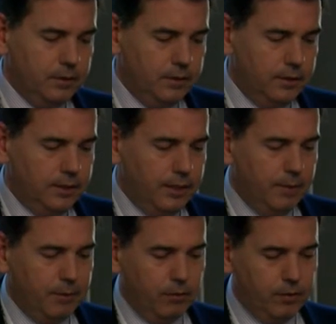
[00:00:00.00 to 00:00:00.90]
in the
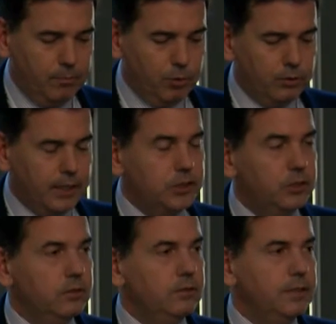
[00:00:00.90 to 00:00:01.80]
level of the
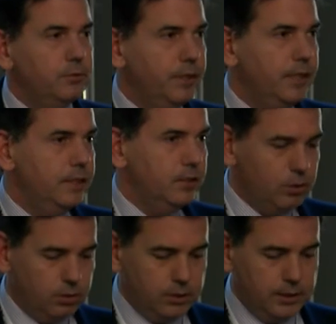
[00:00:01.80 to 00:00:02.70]
production, the trade, the
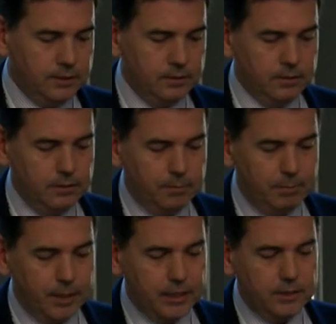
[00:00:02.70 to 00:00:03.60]
sourcing, the
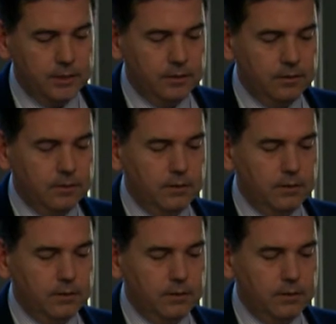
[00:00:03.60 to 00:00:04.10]
packaging,